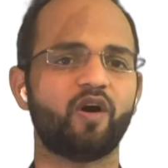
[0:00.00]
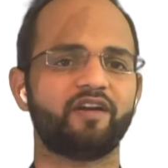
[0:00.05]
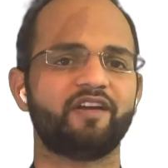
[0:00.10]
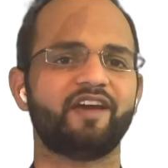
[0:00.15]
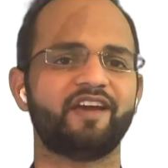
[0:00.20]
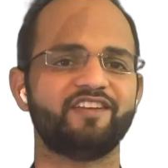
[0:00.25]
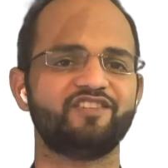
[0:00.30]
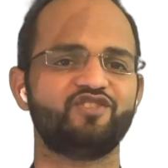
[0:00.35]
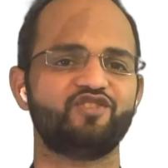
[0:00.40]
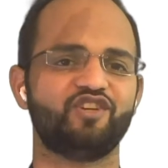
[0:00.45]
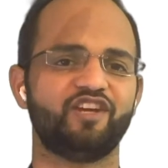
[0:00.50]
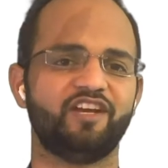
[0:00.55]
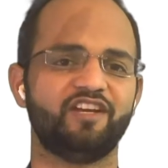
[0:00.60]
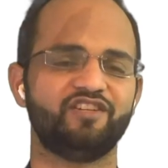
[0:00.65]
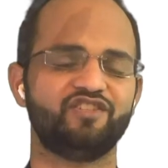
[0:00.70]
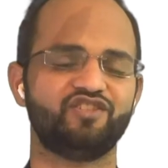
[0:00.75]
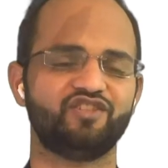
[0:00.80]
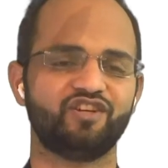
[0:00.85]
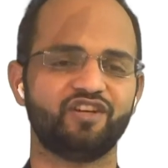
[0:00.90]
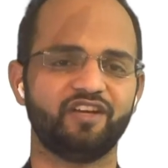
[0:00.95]
has
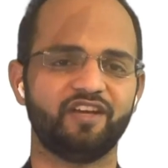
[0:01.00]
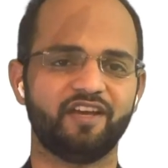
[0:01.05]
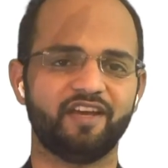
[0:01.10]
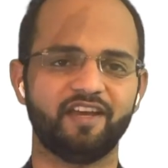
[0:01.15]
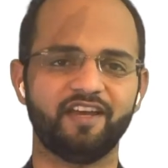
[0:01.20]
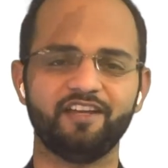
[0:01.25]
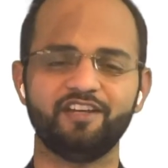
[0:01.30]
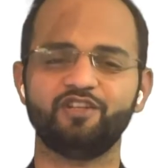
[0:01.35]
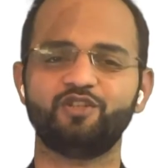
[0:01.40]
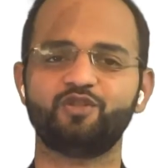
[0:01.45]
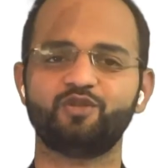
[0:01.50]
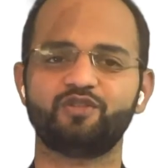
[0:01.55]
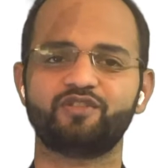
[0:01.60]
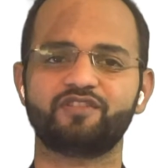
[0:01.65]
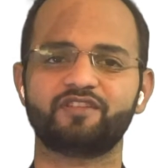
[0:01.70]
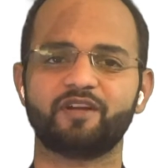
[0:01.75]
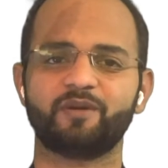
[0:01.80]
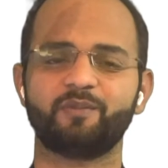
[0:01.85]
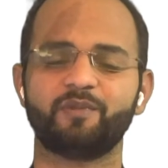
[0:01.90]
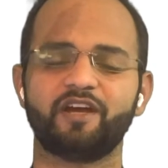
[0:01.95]
changed in
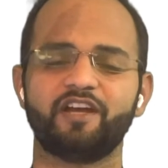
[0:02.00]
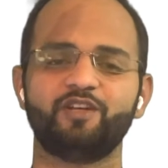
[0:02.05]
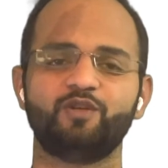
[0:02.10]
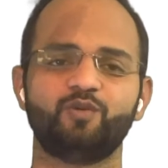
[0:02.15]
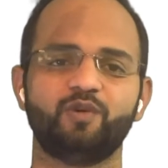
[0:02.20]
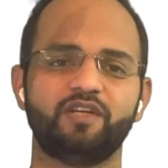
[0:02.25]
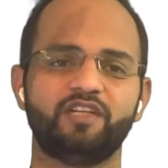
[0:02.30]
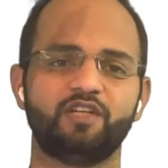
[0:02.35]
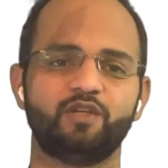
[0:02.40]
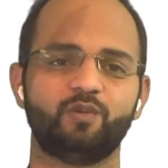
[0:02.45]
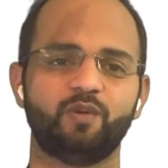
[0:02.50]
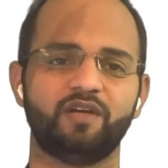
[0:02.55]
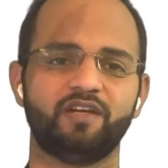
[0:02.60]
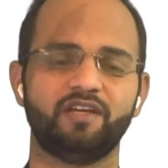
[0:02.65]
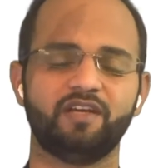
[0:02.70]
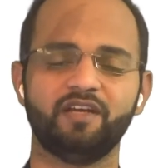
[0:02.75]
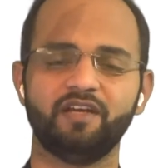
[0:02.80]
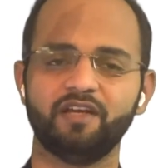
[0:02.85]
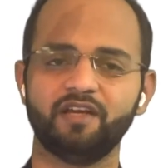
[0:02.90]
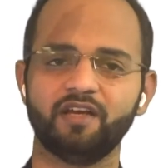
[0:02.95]
Scrum Guide
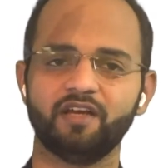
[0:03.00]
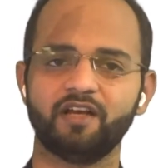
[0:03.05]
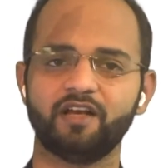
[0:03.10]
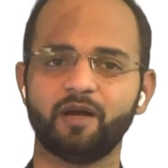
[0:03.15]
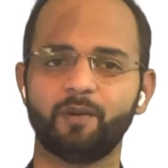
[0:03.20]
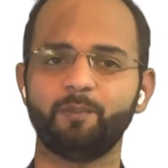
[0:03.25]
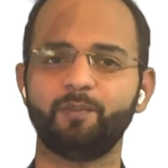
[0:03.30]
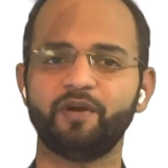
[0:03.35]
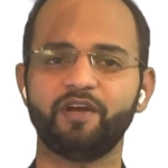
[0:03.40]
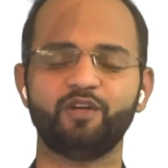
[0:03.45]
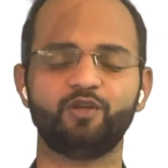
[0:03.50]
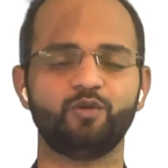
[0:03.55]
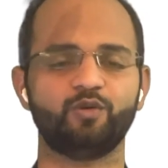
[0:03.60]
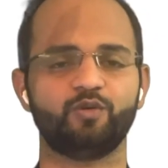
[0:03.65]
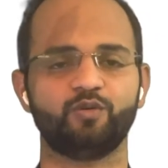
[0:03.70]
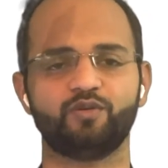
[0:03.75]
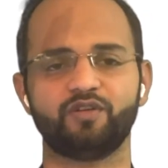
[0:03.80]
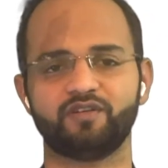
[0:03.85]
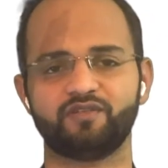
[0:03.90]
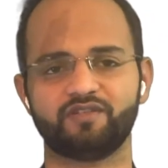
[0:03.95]
2020 compared to
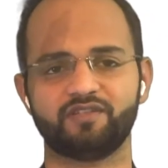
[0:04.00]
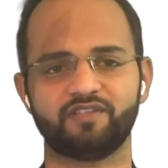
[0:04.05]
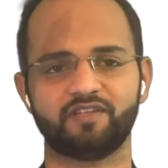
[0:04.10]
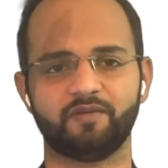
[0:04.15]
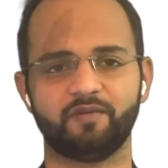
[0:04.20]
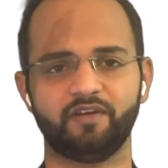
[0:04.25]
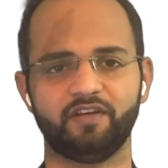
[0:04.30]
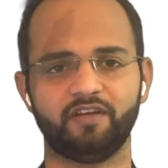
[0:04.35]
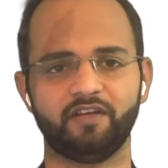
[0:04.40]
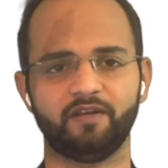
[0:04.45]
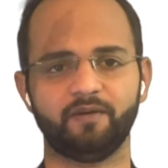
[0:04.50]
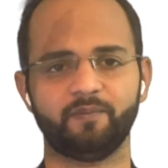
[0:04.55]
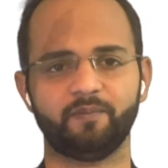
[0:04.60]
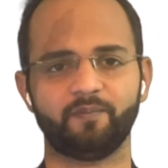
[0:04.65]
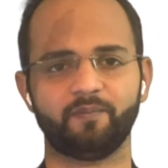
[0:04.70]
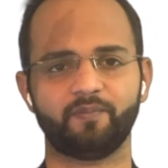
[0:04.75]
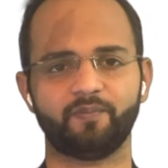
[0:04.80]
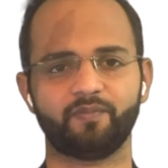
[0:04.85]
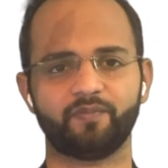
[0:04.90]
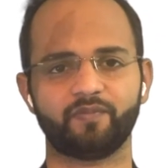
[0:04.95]
2017.
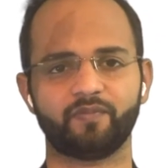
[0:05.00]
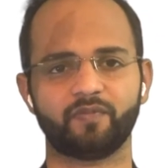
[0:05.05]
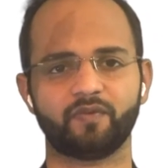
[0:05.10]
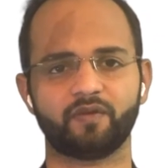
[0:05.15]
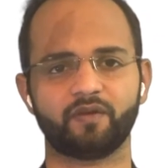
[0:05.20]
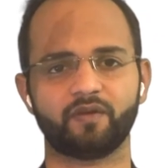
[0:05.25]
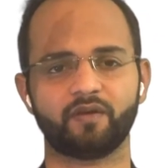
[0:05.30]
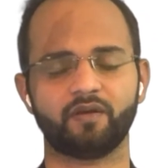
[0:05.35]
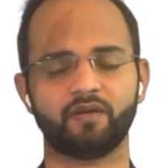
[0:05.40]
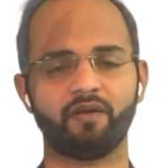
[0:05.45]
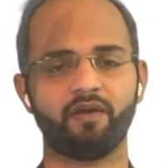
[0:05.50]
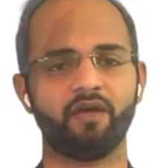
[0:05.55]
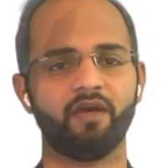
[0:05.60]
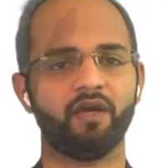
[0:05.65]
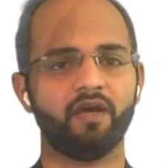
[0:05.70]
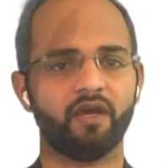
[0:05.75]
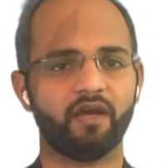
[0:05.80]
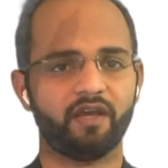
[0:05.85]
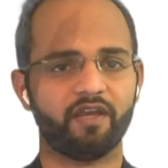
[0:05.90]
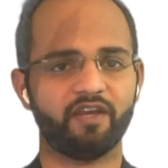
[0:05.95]

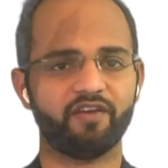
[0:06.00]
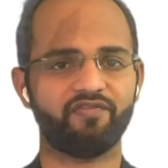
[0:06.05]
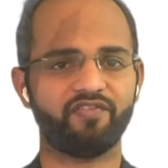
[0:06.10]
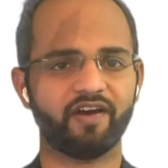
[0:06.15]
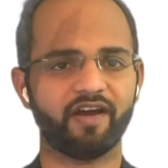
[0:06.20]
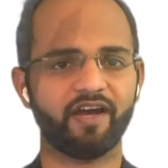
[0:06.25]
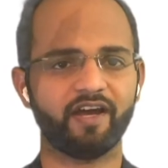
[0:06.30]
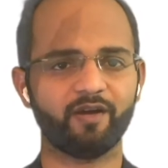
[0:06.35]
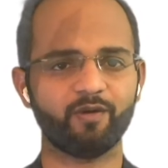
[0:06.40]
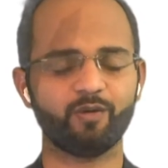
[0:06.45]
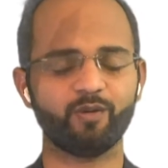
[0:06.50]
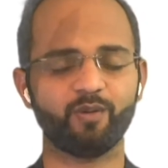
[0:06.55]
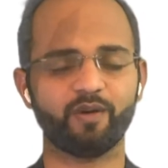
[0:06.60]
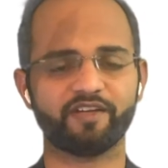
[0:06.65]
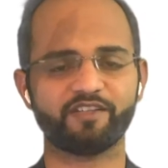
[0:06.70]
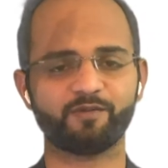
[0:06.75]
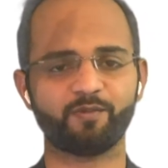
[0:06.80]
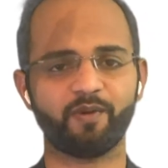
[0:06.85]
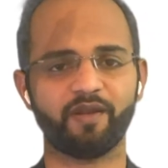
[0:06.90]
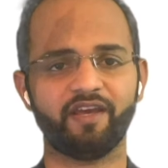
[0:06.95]
If I have to
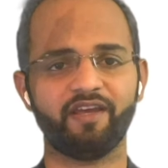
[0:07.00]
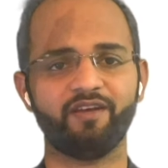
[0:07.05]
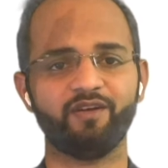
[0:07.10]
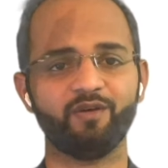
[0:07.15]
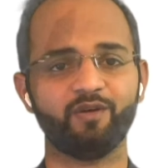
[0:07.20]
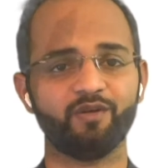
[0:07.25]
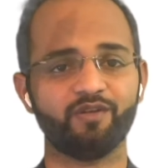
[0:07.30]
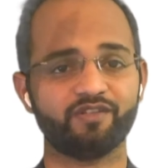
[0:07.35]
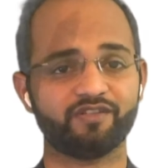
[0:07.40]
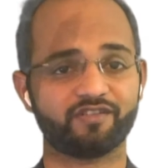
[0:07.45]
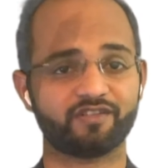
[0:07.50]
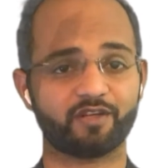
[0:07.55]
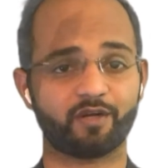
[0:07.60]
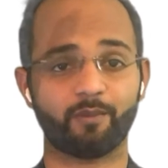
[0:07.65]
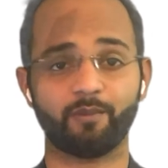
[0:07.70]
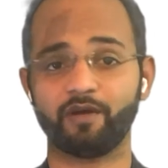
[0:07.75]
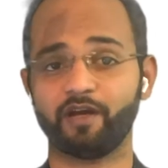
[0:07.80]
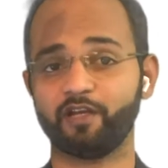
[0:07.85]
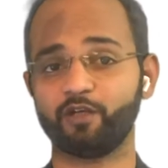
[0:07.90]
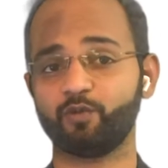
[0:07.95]
explain
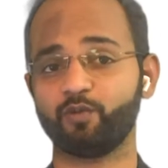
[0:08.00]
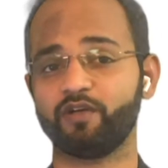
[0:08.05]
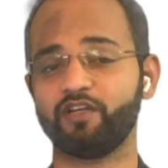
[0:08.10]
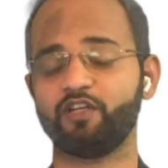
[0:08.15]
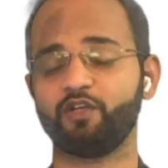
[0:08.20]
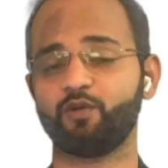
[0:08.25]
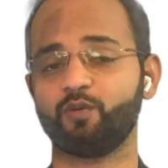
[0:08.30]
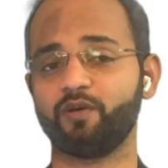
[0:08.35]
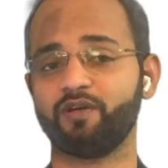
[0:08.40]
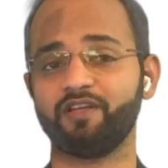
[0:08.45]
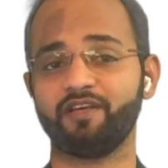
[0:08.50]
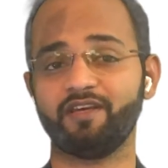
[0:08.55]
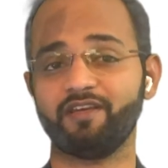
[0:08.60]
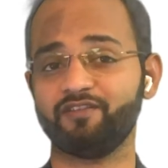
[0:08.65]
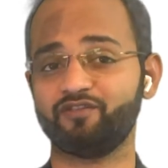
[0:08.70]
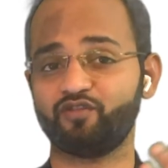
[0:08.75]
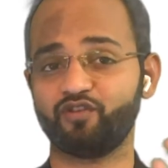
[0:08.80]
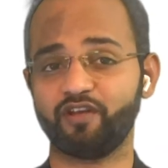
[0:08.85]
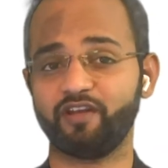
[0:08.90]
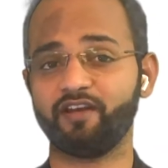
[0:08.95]
Scrum Guide 2020
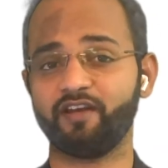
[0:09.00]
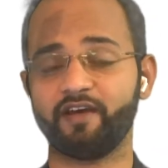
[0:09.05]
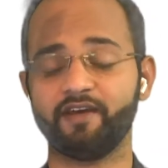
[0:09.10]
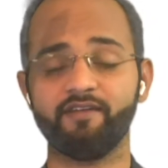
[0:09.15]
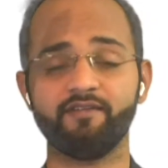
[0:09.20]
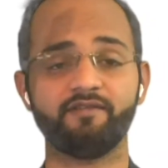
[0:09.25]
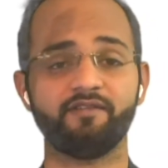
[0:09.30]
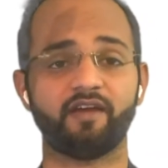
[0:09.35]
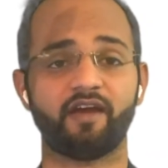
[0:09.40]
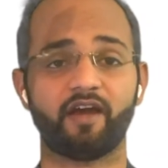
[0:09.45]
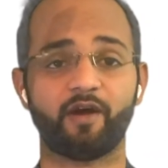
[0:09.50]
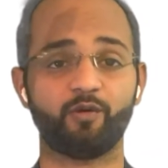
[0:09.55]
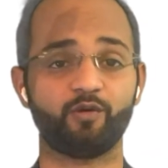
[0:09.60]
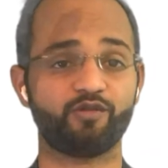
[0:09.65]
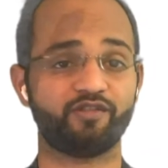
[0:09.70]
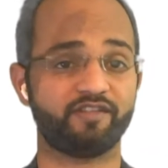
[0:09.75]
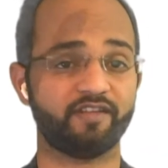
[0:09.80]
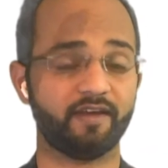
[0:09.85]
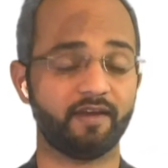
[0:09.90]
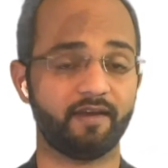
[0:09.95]
in 3 lines, I
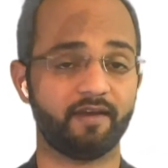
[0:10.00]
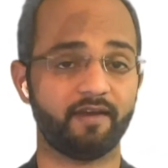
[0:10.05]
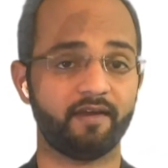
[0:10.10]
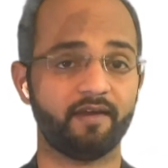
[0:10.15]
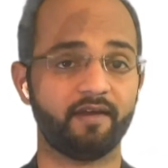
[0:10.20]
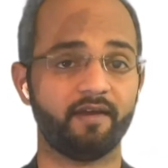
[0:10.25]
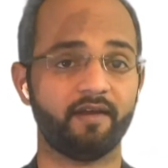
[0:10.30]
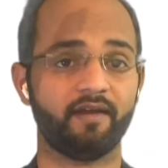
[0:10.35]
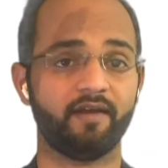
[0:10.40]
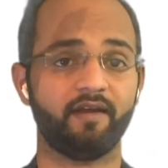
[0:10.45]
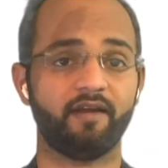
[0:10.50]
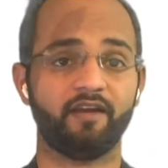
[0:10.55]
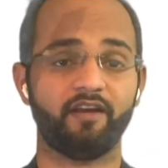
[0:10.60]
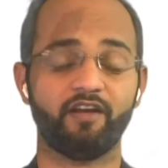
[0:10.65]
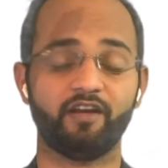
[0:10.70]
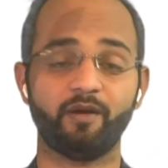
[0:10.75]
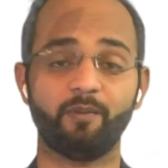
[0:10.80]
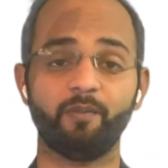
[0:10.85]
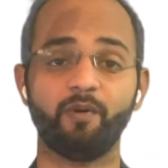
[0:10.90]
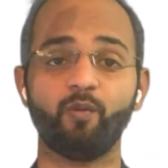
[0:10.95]
would say,
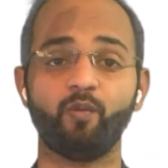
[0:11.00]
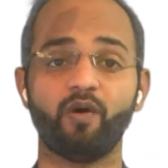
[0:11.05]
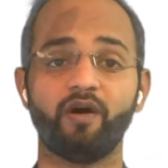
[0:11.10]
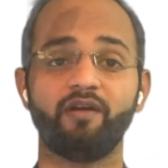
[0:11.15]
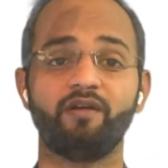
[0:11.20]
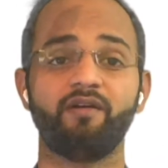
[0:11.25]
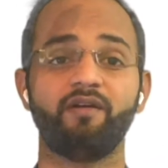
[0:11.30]
number 1,